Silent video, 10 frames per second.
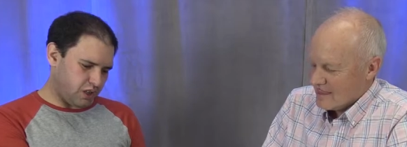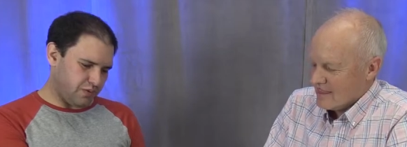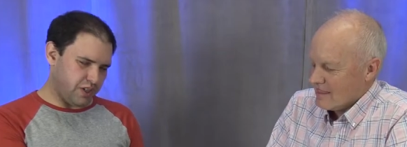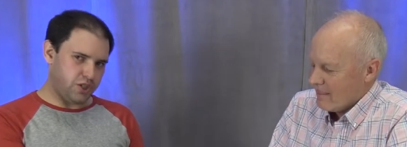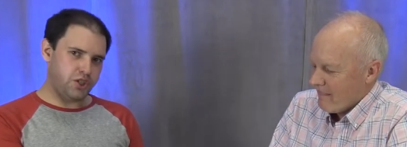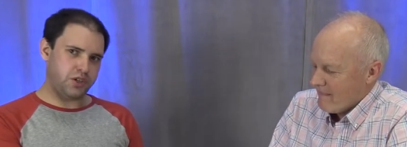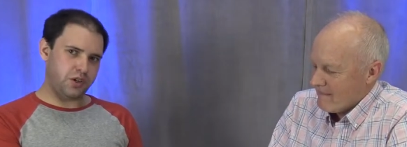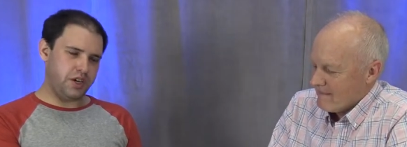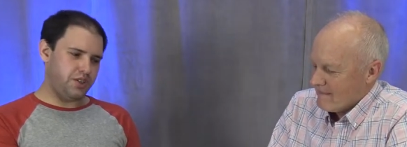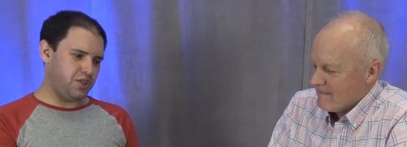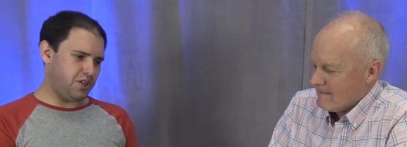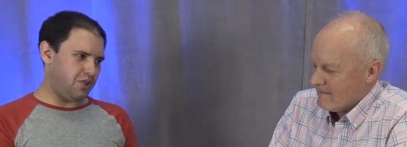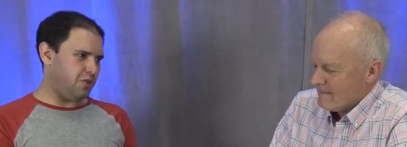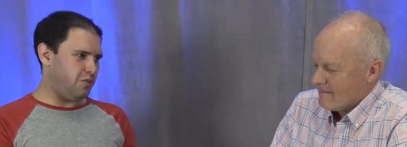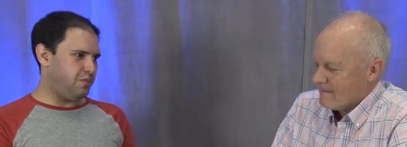Speaker 1: a venturi.
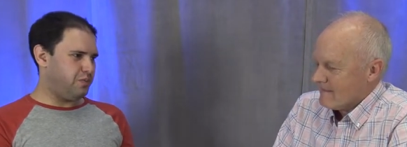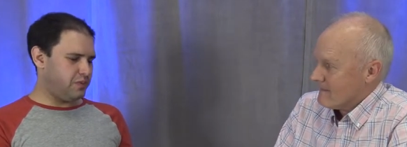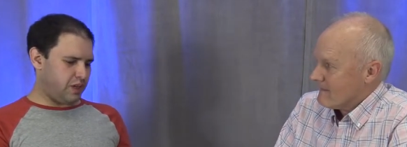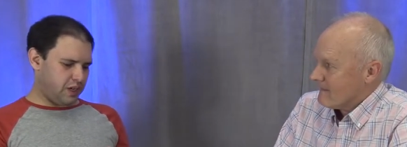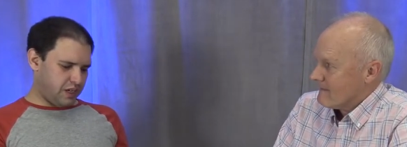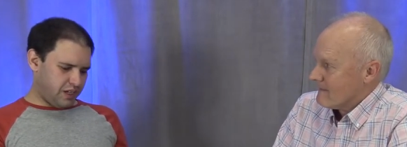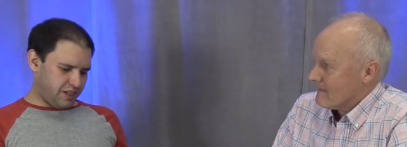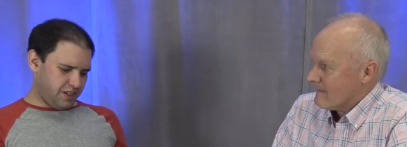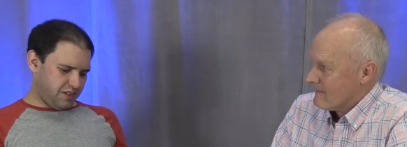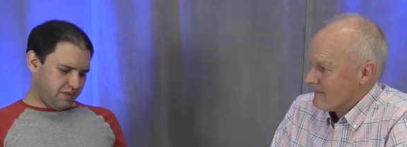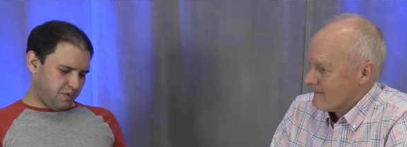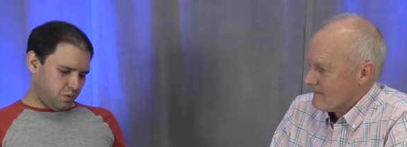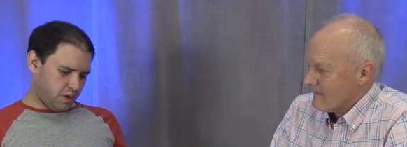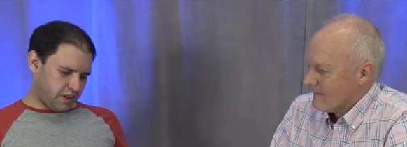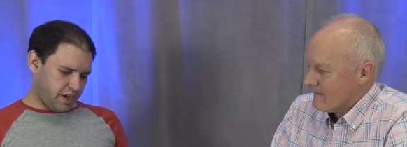So uh,
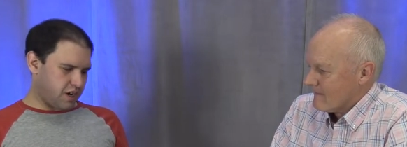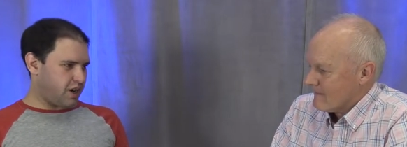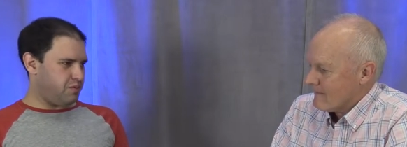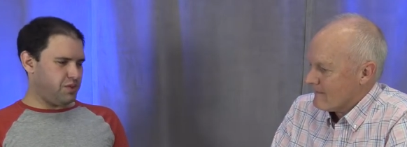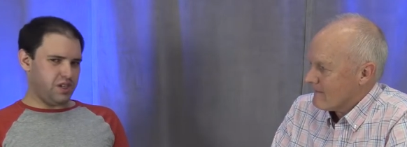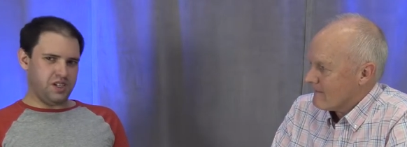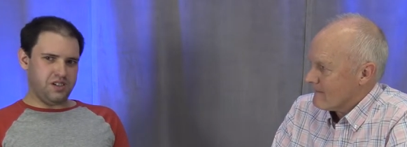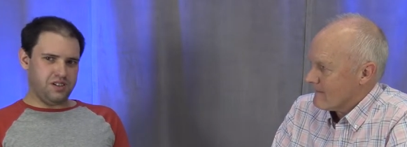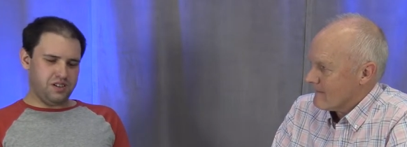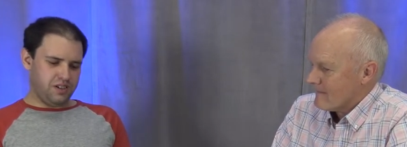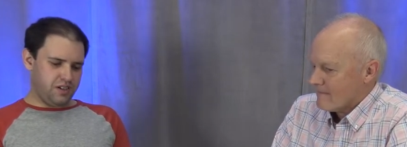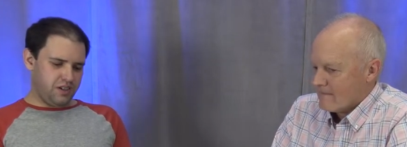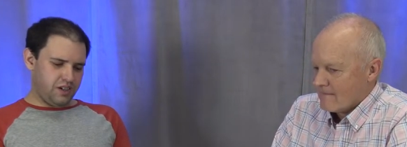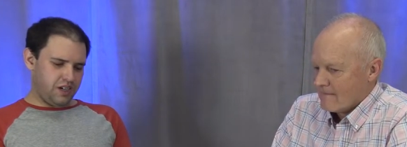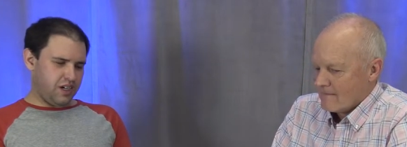where the air comes in
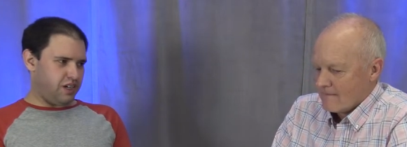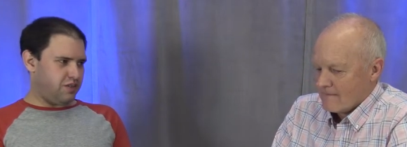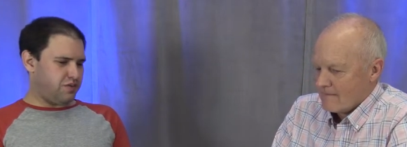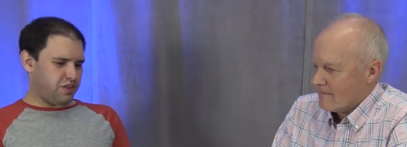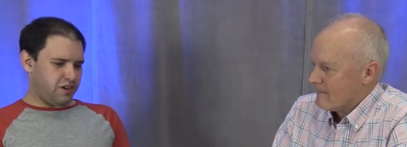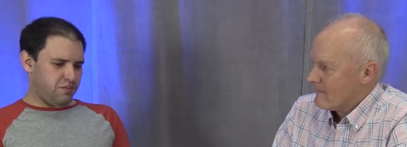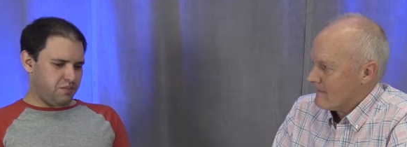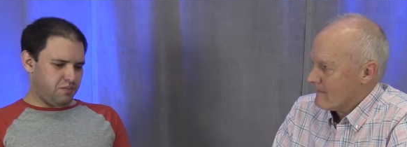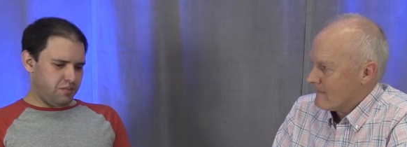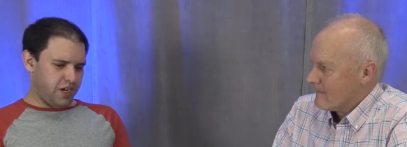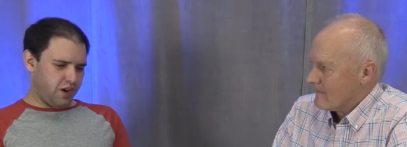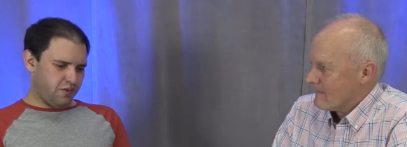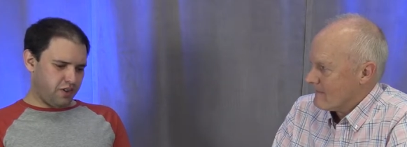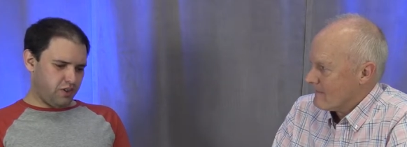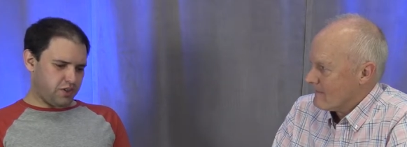uh, from the air
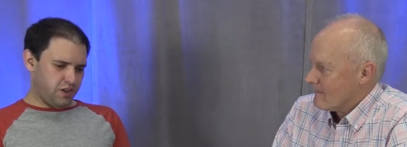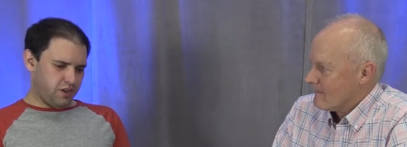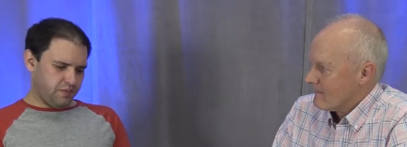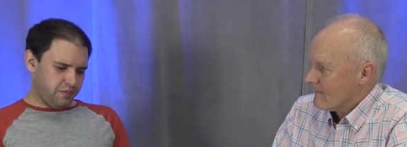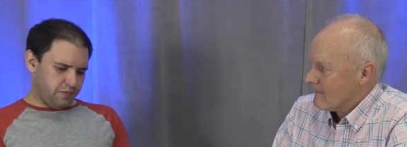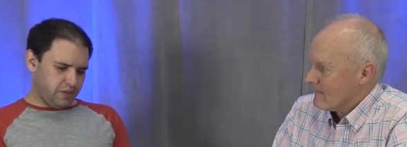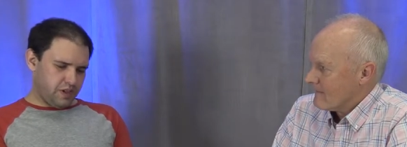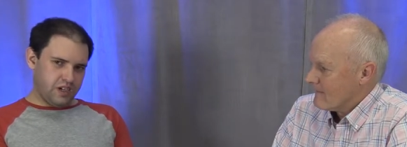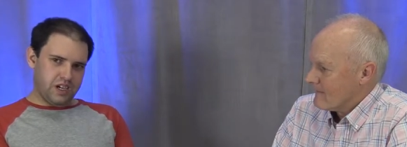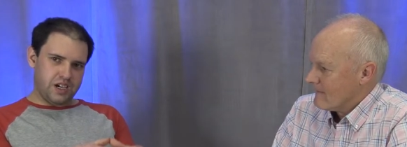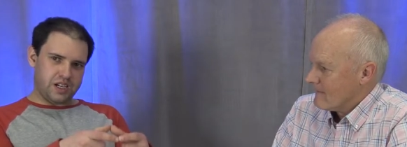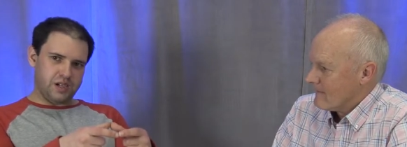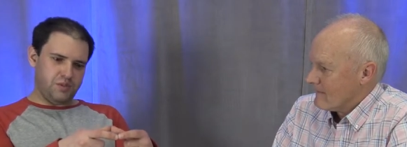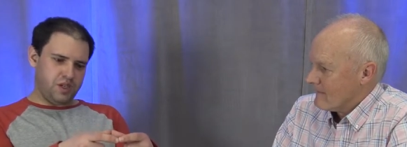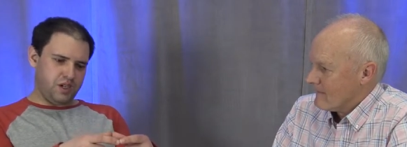filter, uh, it
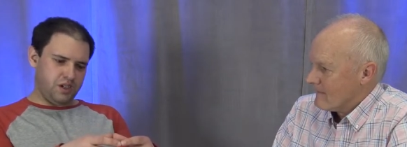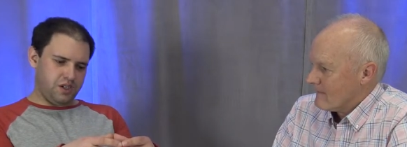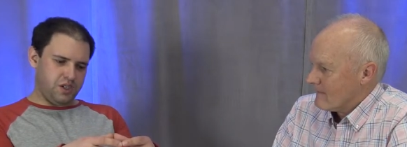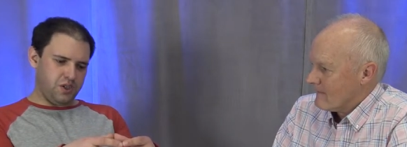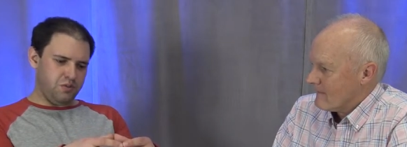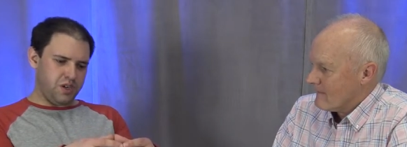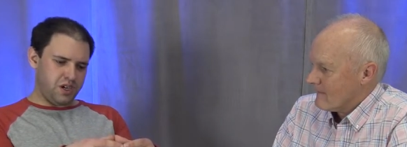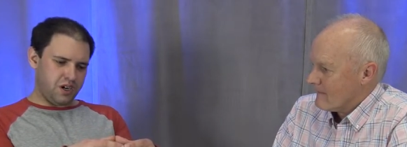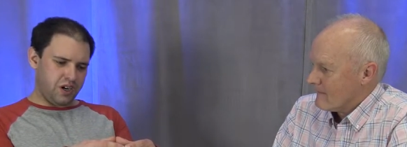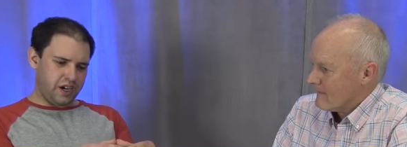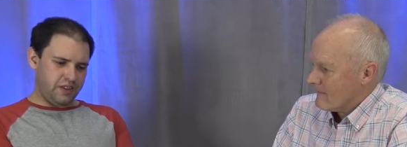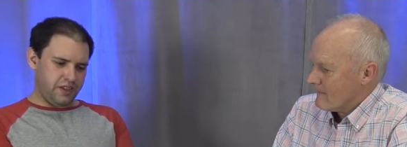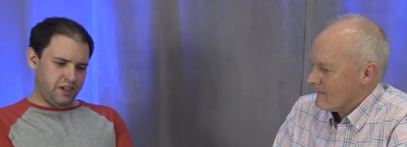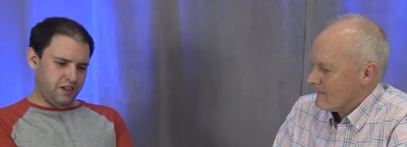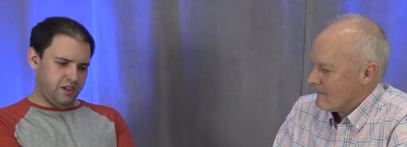comes in in a tube here, and
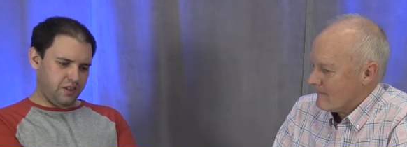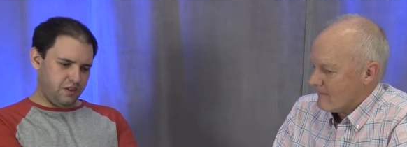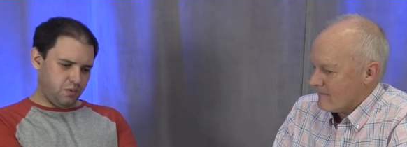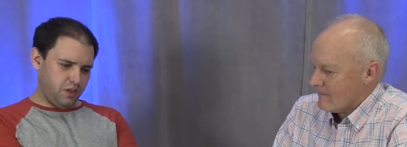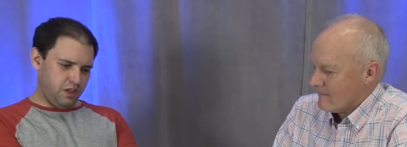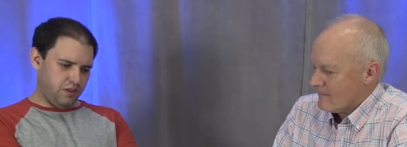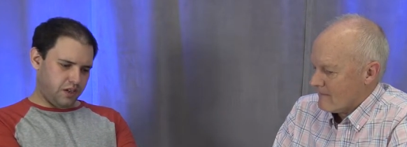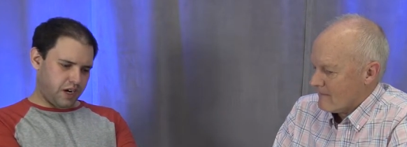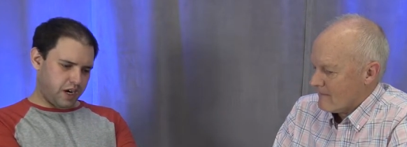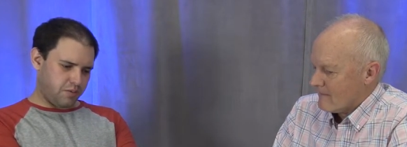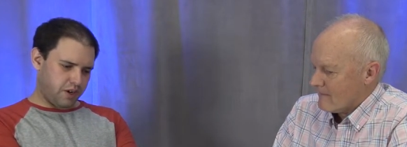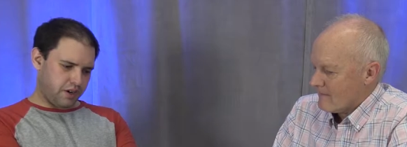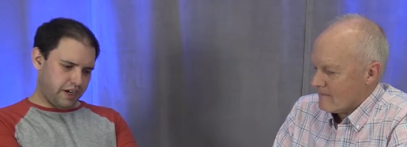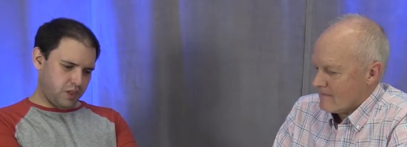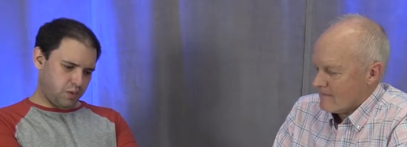then and the
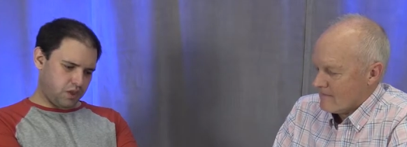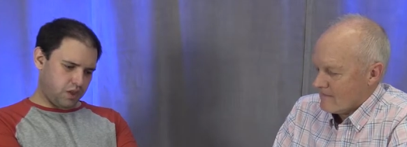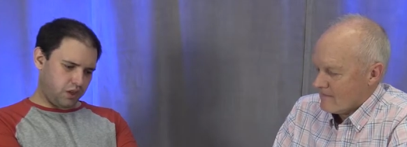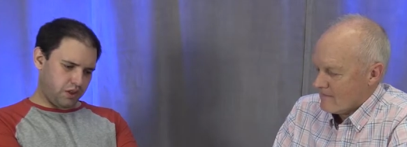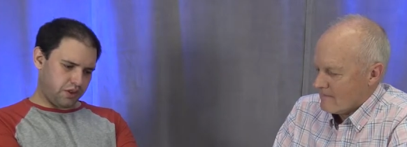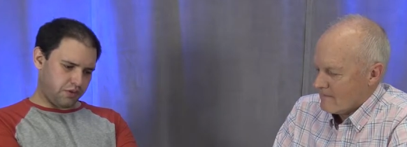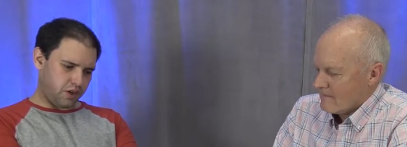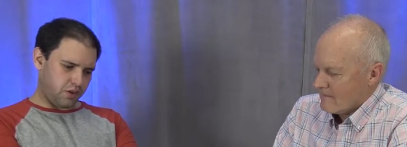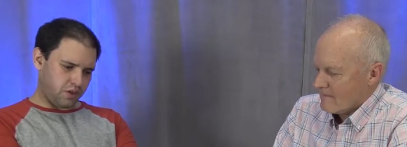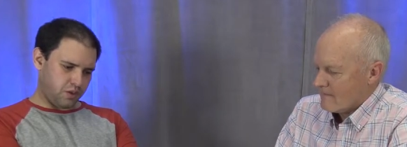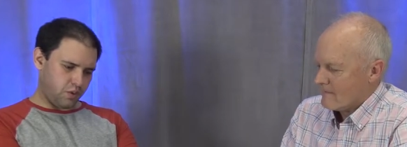carburetor has what's called a throat